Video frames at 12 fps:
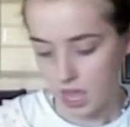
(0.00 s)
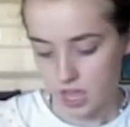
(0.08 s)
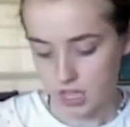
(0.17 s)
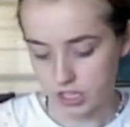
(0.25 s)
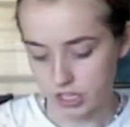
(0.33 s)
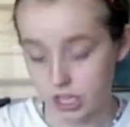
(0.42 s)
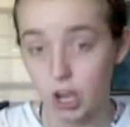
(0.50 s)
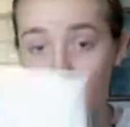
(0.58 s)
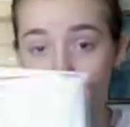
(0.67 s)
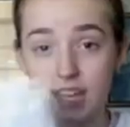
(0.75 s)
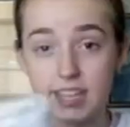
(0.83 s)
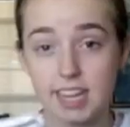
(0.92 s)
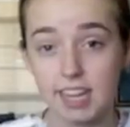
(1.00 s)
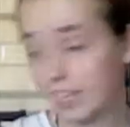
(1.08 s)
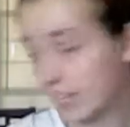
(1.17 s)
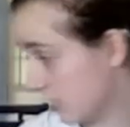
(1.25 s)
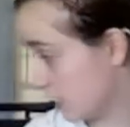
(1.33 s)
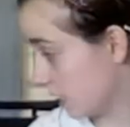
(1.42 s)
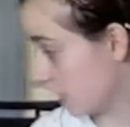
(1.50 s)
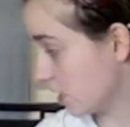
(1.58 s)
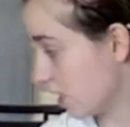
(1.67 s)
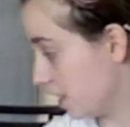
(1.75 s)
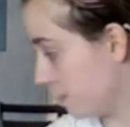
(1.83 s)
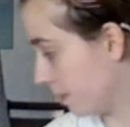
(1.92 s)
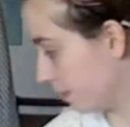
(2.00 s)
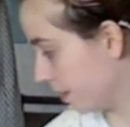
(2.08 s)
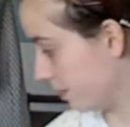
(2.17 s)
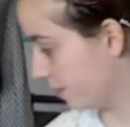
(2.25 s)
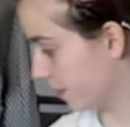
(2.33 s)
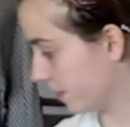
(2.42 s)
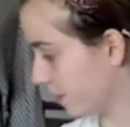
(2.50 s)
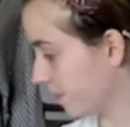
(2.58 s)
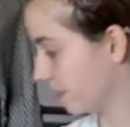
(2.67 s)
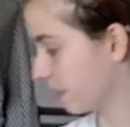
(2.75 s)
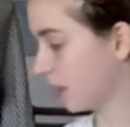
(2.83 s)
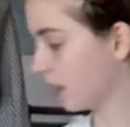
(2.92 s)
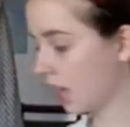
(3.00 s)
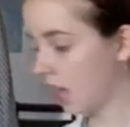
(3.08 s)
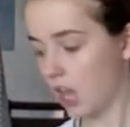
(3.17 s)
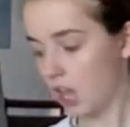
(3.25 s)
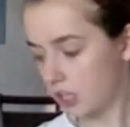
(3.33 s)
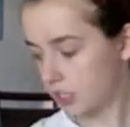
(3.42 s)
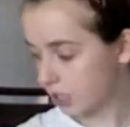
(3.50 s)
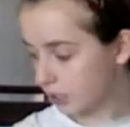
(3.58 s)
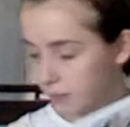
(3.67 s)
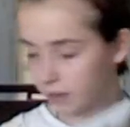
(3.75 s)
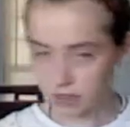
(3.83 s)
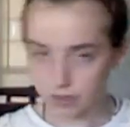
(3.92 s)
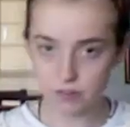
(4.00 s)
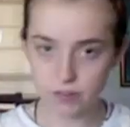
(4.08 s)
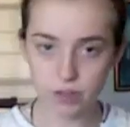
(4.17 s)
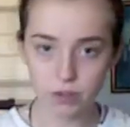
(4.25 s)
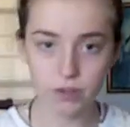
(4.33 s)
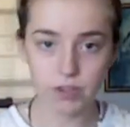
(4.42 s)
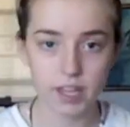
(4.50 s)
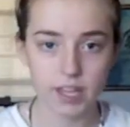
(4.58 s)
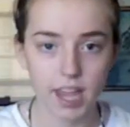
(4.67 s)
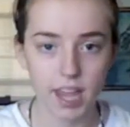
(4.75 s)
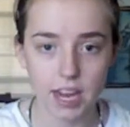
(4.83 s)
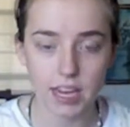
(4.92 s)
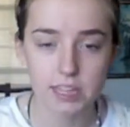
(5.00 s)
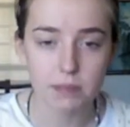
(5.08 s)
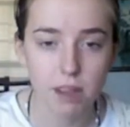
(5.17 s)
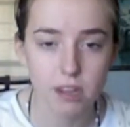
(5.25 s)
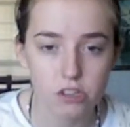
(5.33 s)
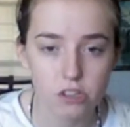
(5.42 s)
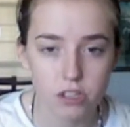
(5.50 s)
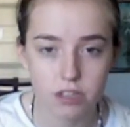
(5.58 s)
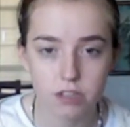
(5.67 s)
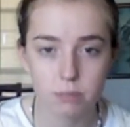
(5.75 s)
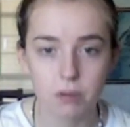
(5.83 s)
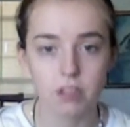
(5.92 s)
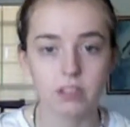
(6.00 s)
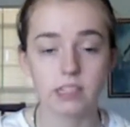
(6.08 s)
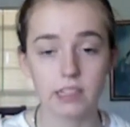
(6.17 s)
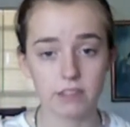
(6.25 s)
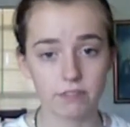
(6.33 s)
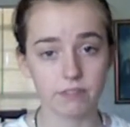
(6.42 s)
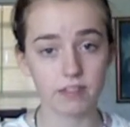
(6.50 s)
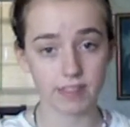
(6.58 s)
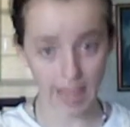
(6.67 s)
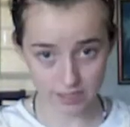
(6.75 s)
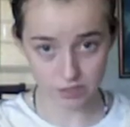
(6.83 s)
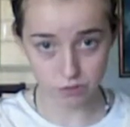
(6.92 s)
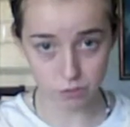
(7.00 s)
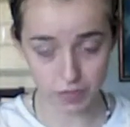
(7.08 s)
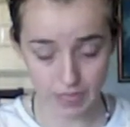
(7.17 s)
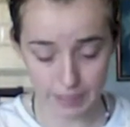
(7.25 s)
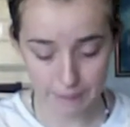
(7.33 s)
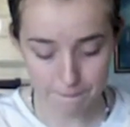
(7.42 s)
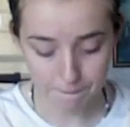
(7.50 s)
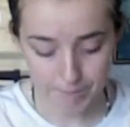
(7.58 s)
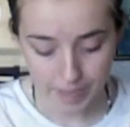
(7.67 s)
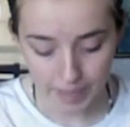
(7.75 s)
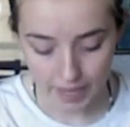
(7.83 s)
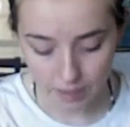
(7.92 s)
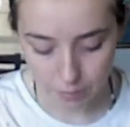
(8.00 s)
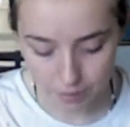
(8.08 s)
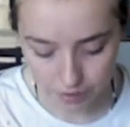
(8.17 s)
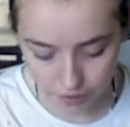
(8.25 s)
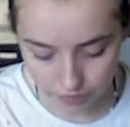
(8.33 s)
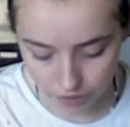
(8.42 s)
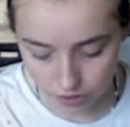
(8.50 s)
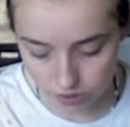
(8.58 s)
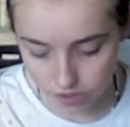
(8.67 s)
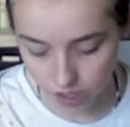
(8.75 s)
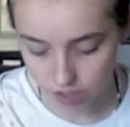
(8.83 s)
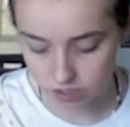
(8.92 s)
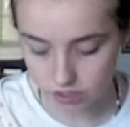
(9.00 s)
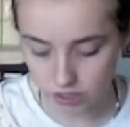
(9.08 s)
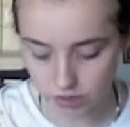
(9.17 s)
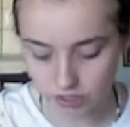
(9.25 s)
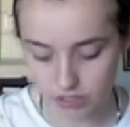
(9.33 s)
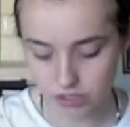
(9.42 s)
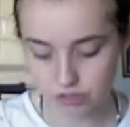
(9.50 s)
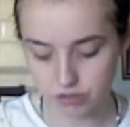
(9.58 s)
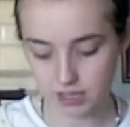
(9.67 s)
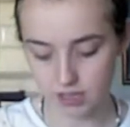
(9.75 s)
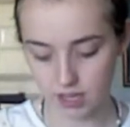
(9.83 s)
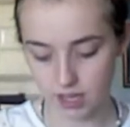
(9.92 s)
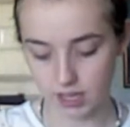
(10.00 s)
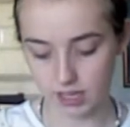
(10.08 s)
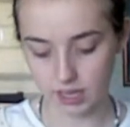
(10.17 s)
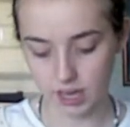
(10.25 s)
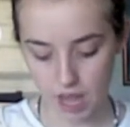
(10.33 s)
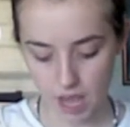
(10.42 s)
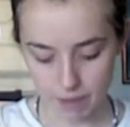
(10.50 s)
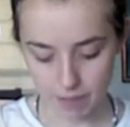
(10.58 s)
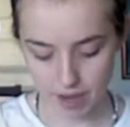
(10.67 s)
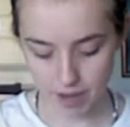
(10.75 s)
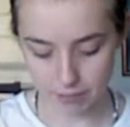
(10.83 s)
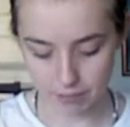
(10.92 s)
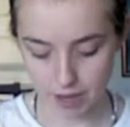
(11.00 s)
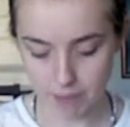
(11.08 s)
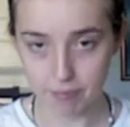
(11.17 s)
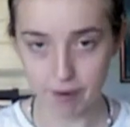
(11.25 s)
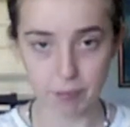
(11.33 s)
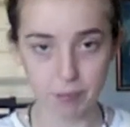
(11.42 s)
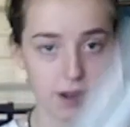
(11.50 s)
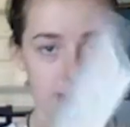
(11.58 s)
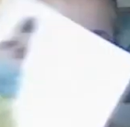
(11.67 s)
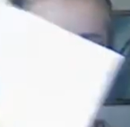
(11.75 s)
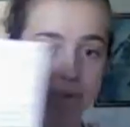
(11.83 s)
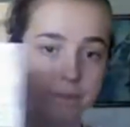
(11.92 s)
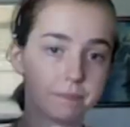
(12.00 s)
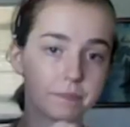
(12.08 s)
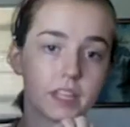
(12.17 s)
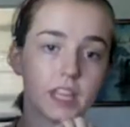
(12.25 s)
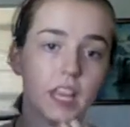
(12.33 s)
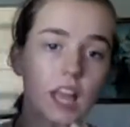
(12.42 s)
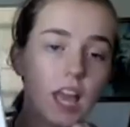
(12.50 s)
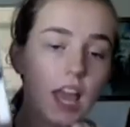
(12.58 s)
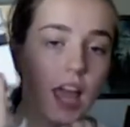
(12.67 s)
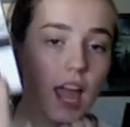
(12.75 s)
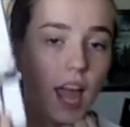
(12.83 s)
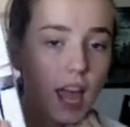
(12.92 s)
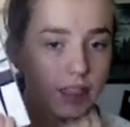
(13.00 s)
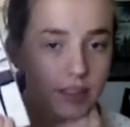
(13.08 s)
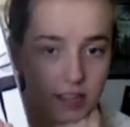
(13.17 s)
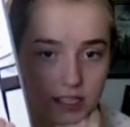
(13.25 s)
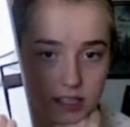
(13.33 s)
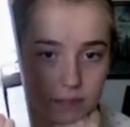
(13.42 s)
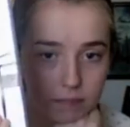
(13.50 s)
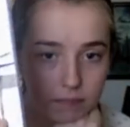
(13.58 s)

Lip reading: And so I guess I can just get to the book review. So the book review, again, I did mention this book last week. And the book review is called Sewing in a Straight Line by Brett Barbara. And this